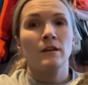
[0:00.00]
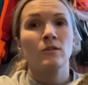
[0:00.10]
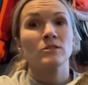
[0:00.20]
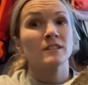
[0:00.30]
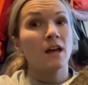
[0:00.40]

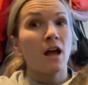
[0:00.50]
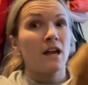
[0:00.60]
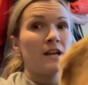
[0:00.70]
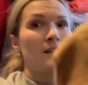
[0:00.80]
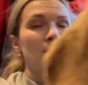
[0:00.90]
outside.
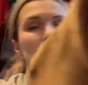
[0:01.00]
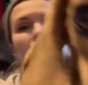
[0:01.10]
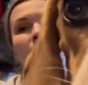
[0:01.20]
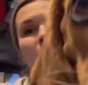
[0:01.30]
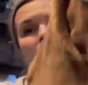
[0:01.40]

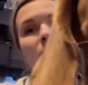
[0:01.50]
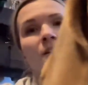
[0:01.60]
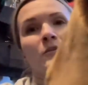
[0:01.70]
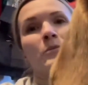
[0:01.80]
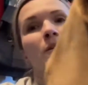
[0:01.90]
I can't
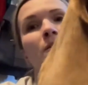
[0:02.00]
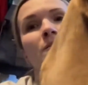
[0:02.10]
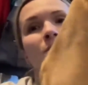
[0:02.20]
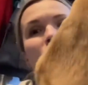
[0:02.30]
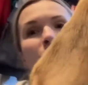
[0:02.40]
say it
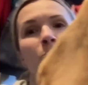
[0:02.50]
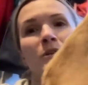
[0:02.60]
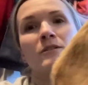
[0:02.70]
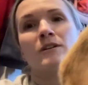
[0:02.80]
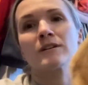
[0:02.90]
because the
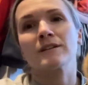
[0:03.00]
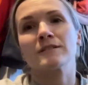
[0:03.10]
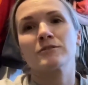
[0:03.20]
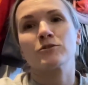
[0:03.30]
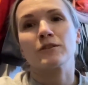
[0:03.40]
big dog
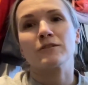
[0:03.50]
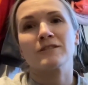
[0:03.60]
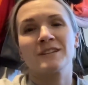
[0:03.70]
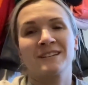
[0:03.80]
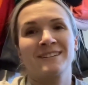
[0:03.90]
gets
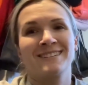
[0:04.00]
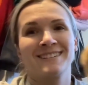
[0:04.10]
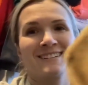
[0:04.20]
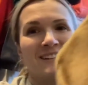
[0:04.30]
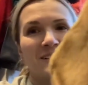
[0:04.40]
triggered
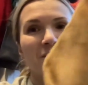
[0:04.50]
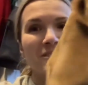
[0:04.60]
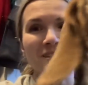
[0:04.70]
and gets all